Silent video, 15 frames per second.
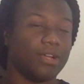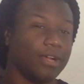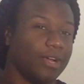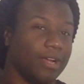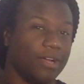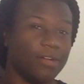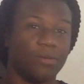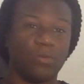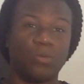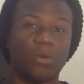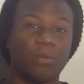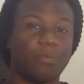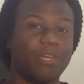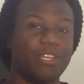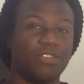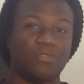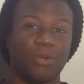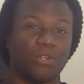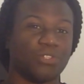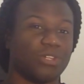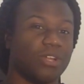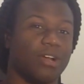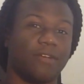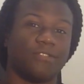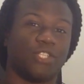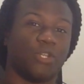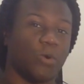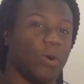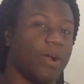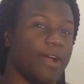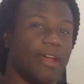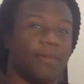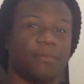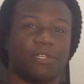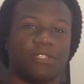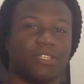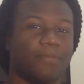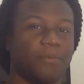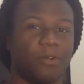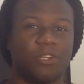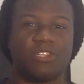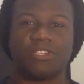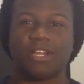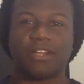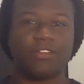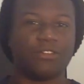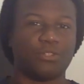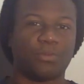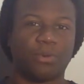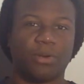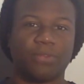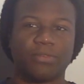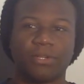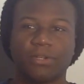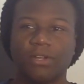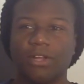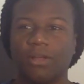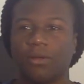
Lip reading: a One Piece version of Jiraiya, but except for he's not a huge pervert,